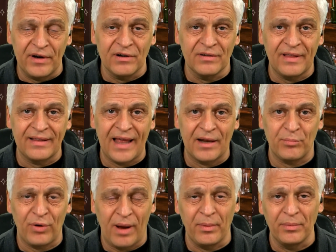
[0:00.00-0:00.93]
that
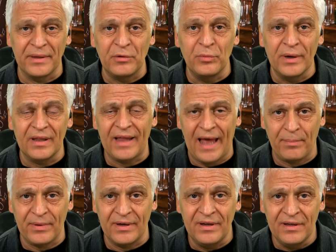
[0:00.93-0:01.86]
probably will
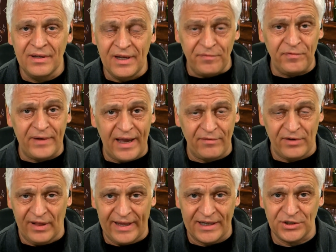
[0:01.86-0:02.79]
happen if we have an
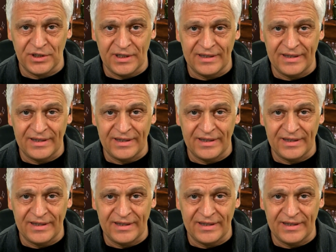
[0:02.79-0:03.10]
election at the end